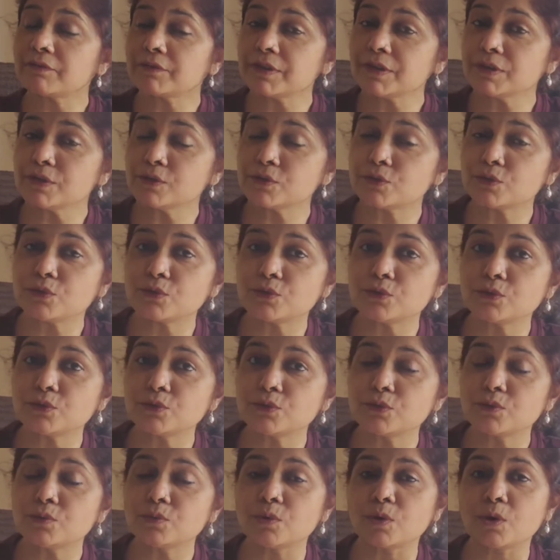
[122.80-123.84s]
Kafka used to
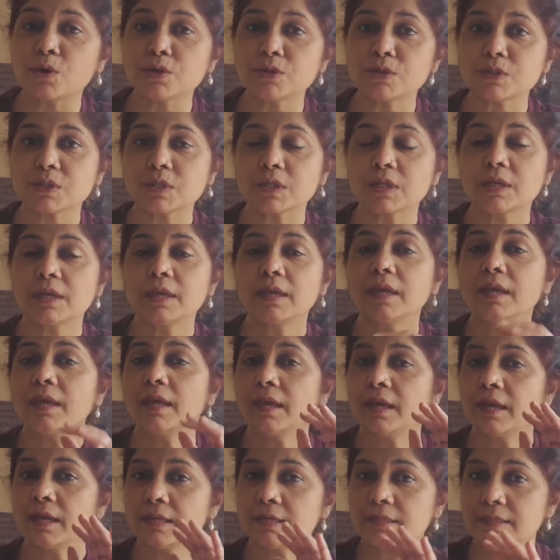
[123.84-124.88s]
do was
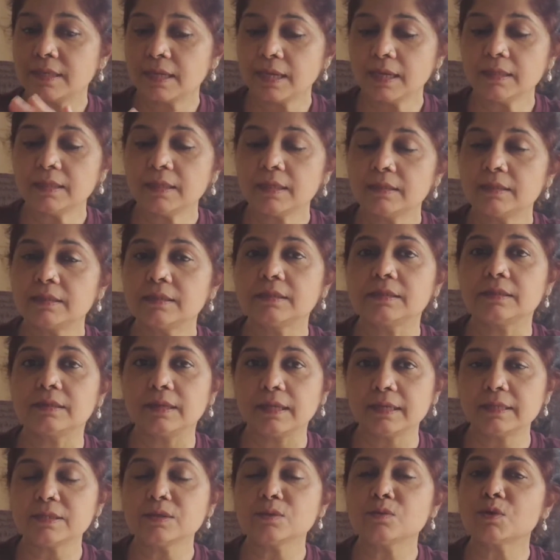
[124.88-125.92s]
say that the
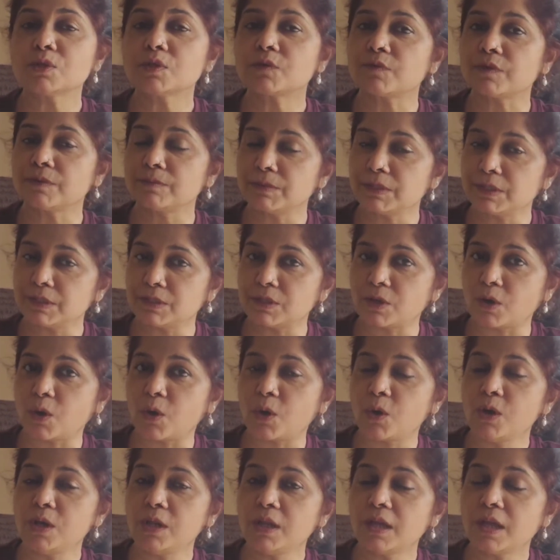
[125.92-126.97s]
letter was from the
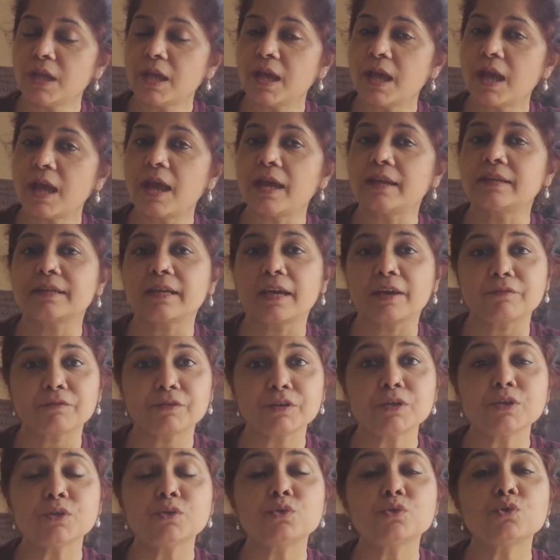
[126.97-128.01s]
doll, and
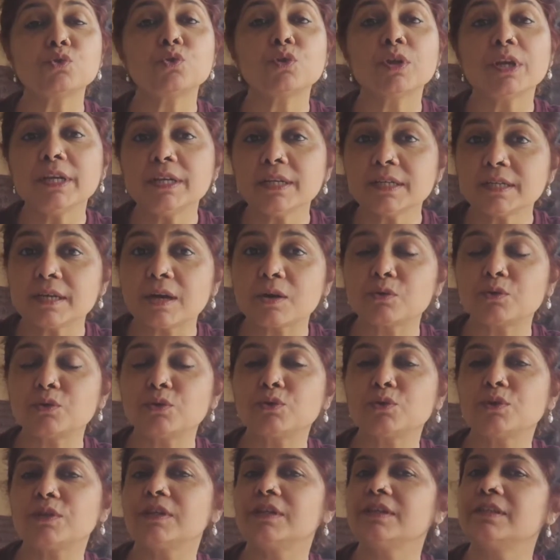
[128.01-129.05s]
Kafka used to read it out
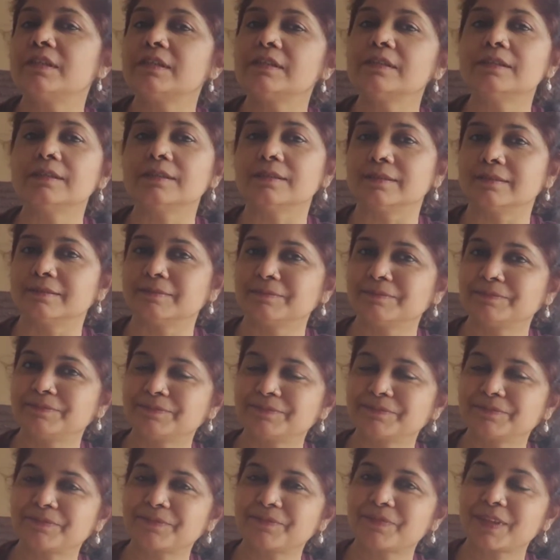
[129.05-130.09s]
to the little girl.
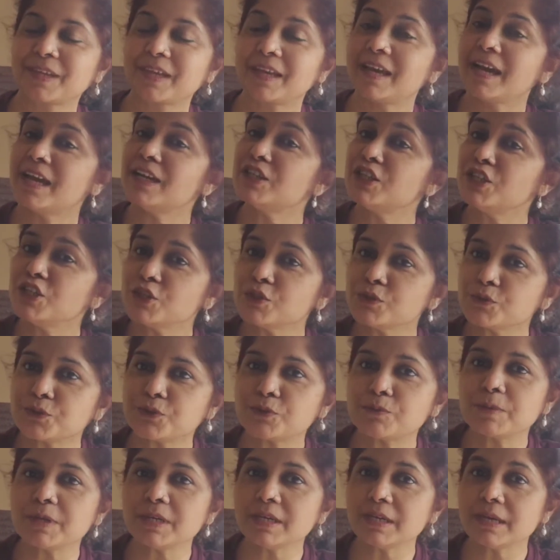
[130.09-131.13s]
And she
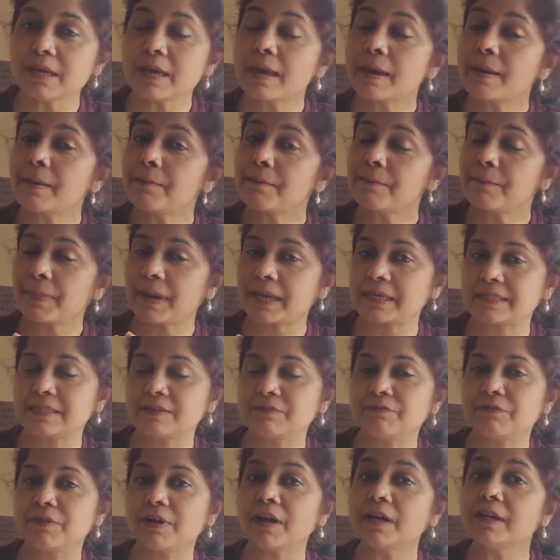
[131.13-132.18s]
used to be
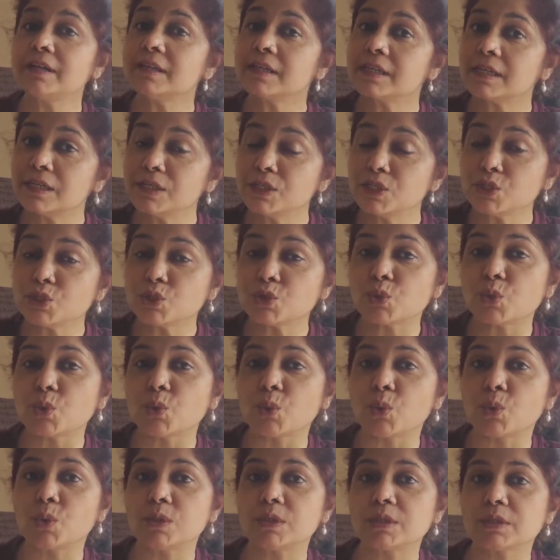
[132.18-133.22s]
pacified,
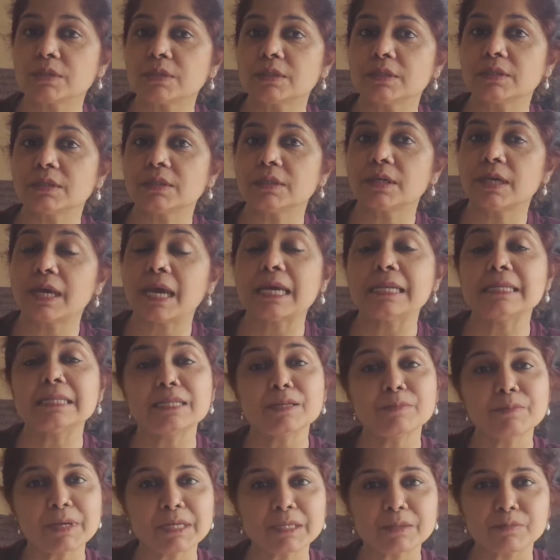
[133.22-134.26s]
consoled, and
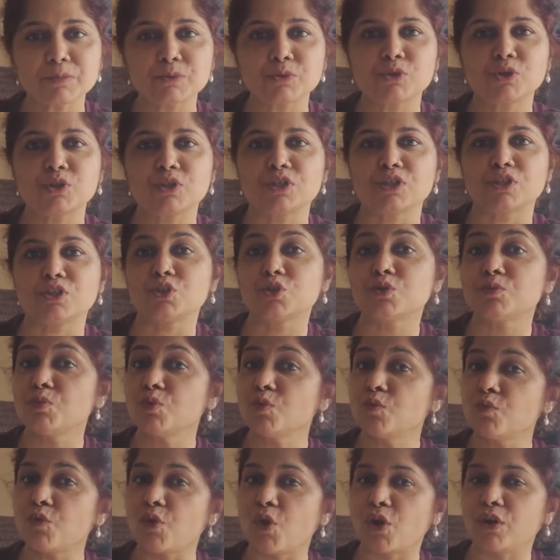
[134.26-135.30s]
in a better position to
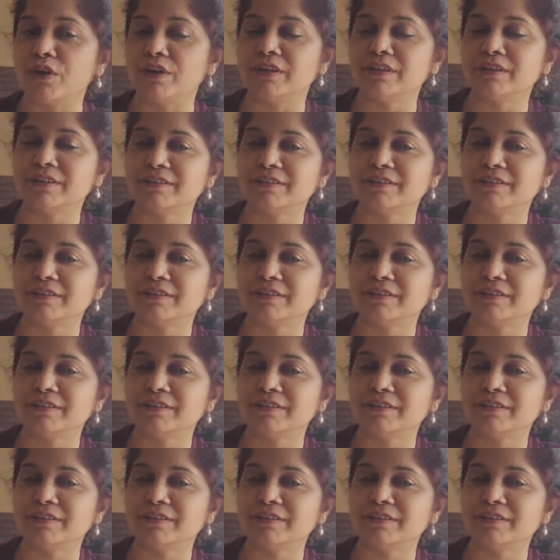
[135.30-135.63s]
move on.